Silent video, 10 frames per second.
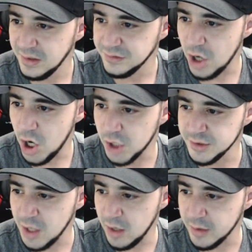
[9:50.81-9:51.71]
the Hardened
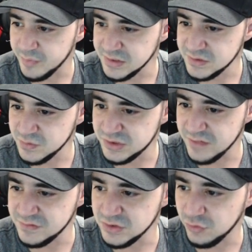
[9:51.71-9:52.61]
Carapace, which
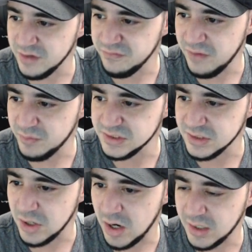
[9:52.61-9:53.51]
gives you 25%
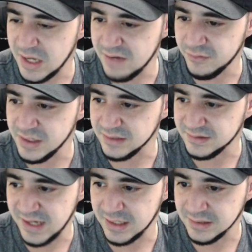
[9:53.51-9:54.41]
cavalry
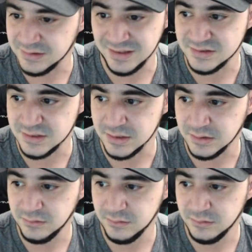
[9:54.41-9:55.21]
attack, and then that's it.